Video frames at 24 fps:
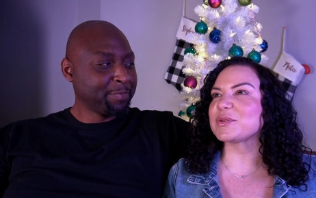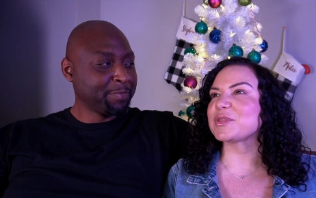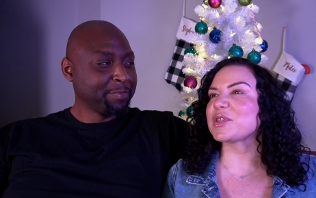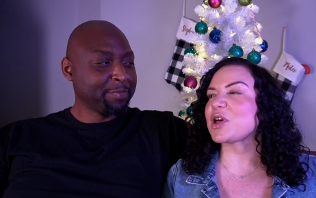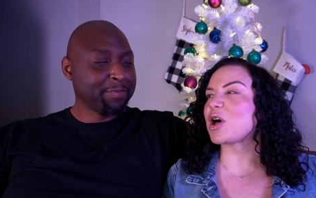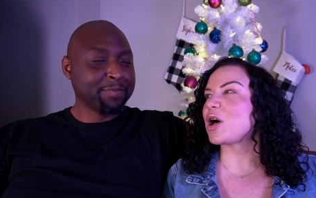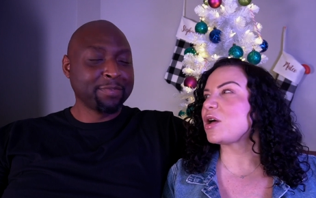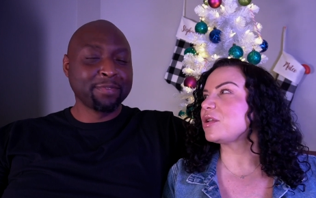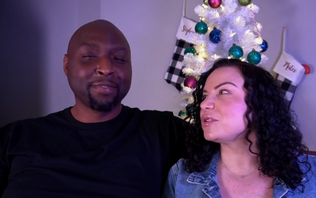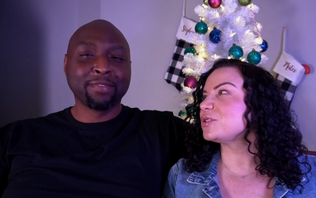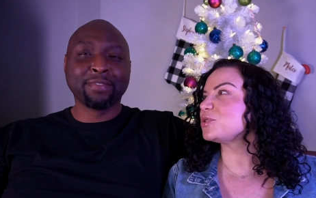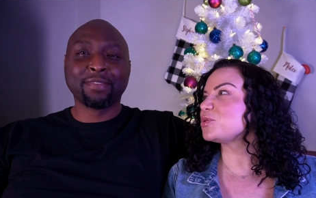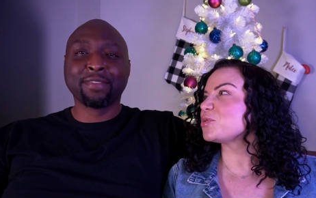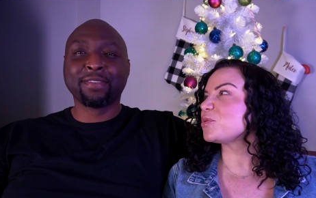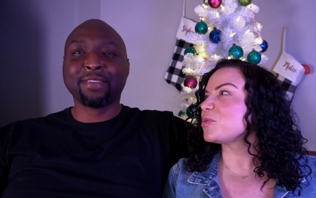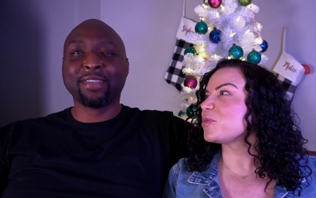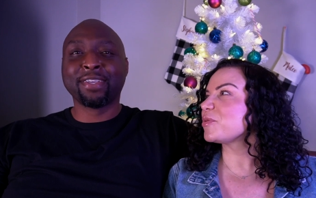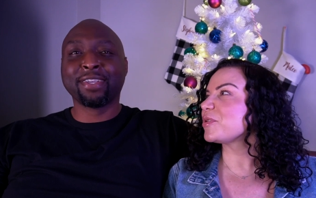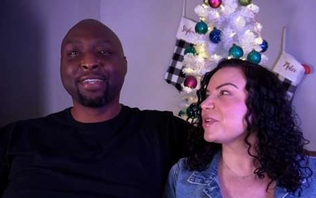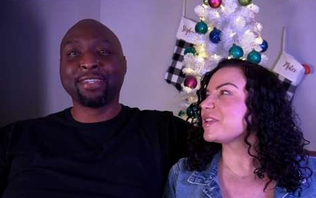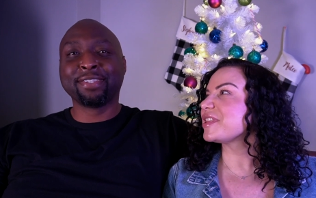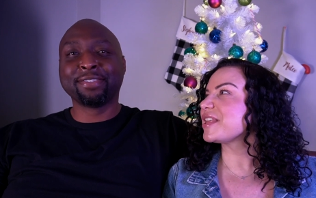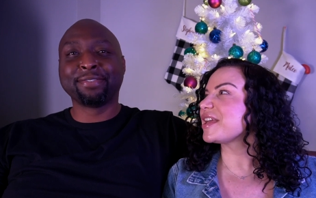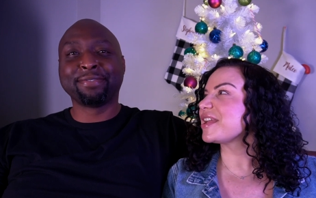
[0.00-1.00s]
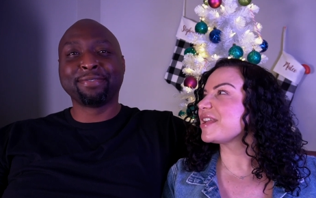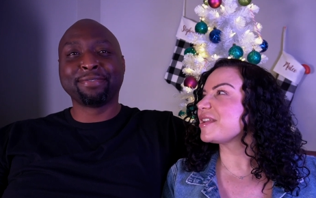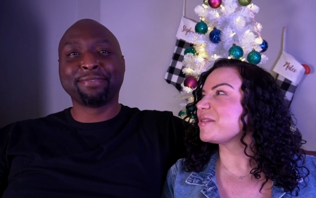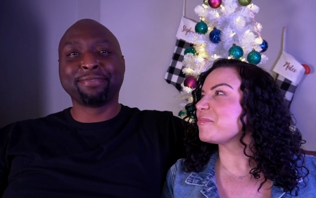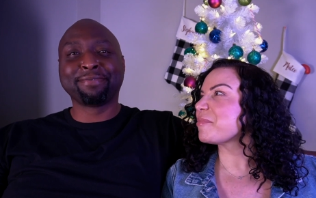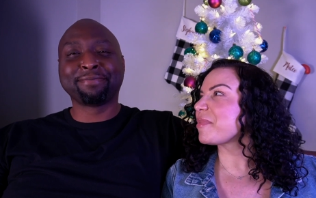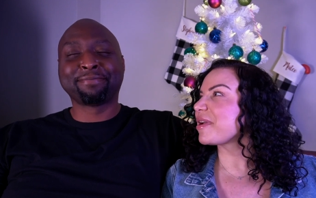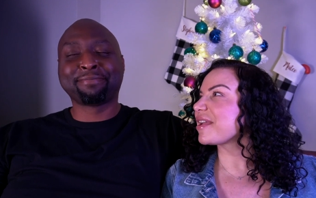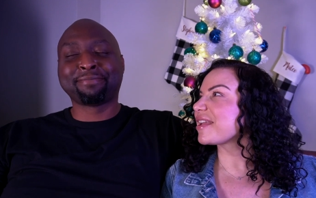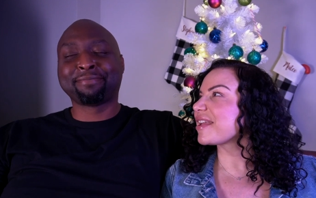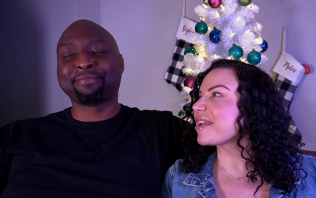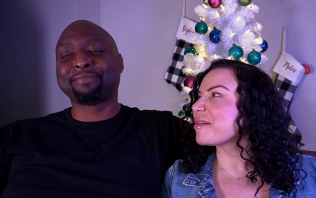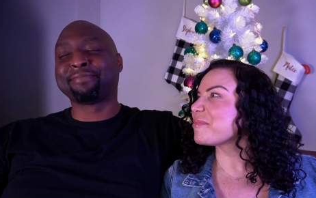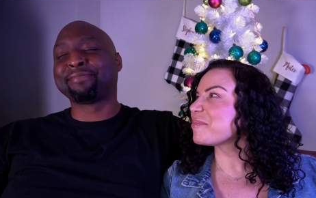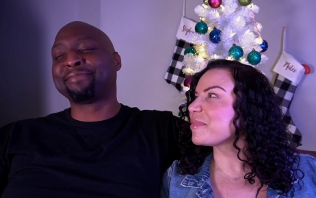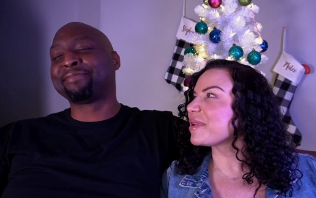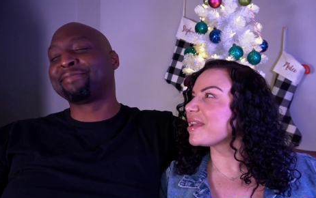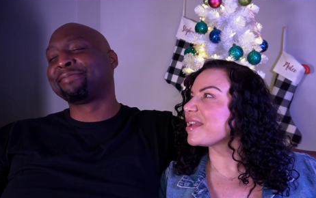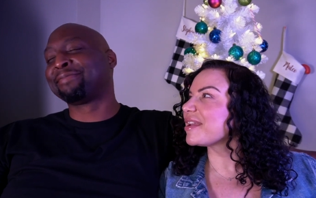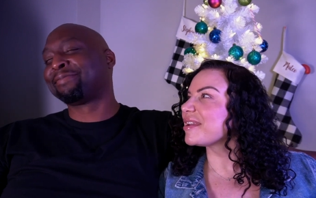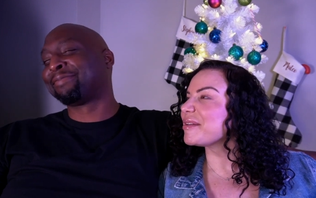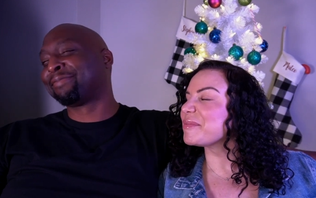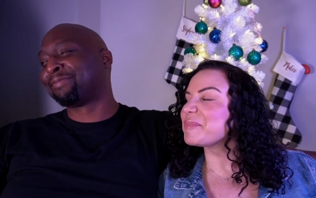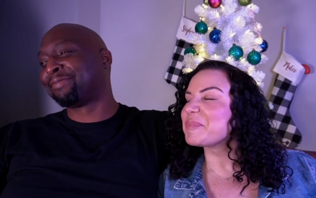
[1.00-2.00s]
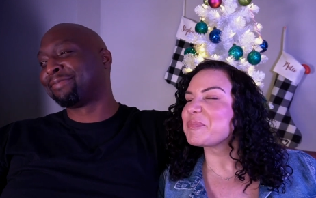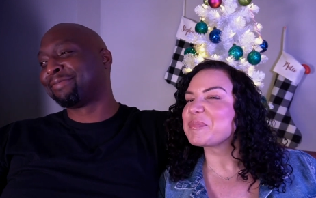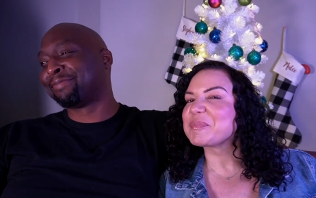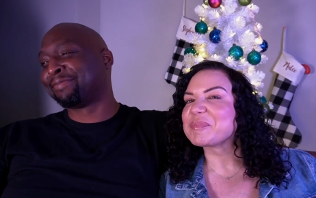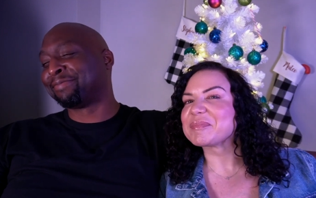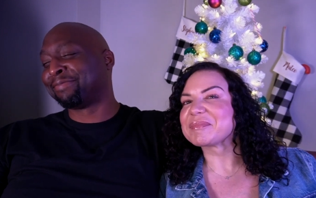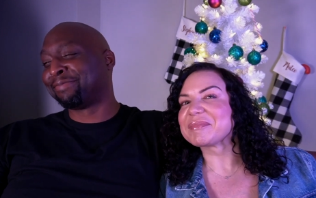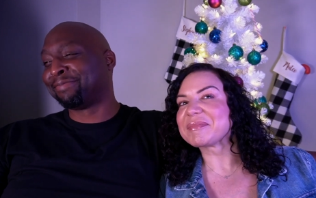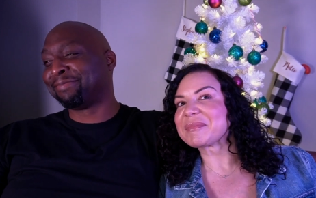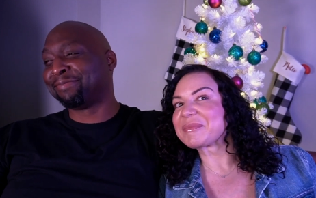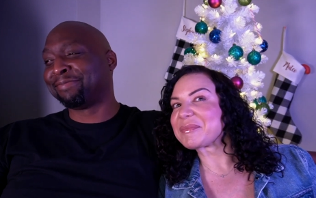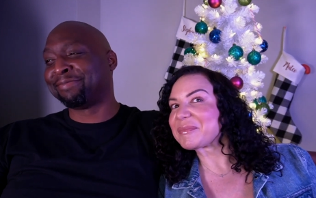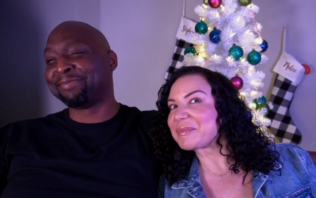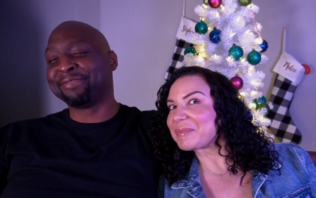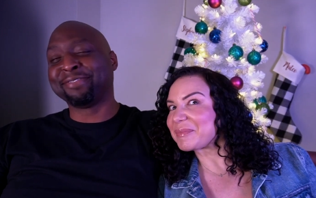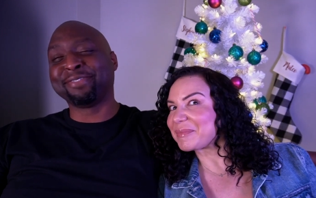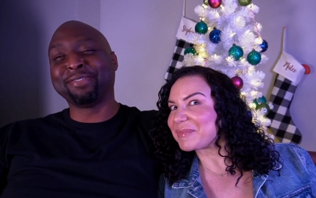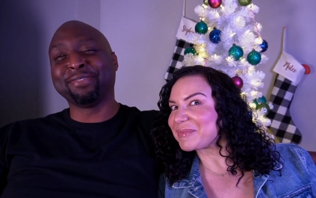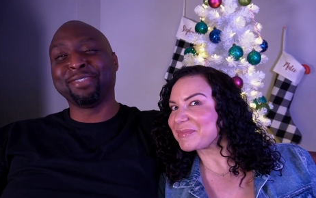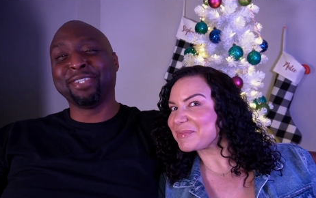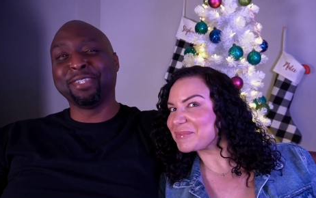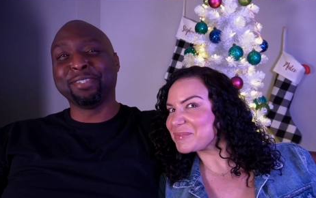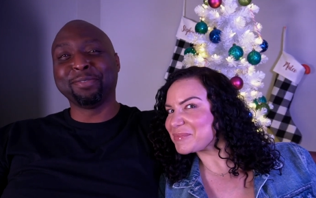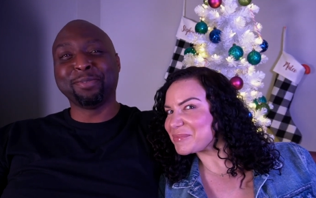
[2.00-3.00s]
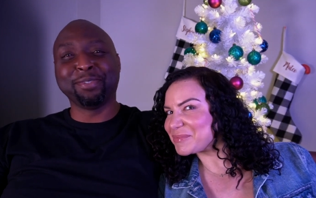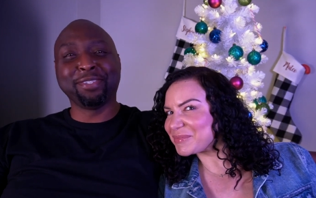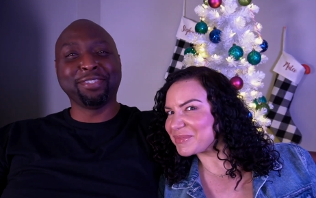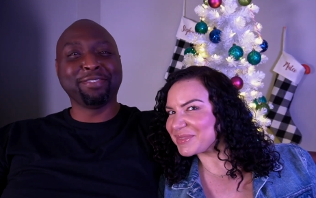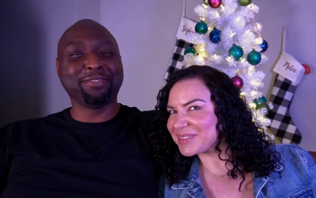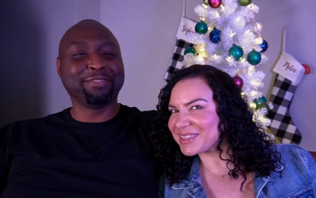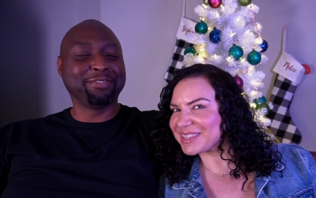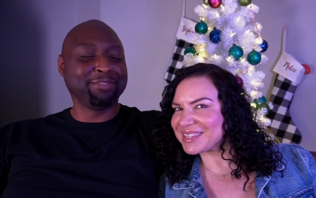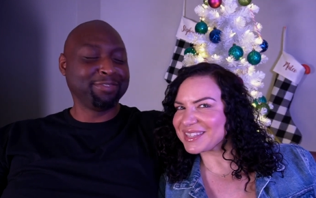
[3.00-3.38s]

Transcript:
Speaker 1: with all jewelry that he might get me.
Speaker 2: well, we,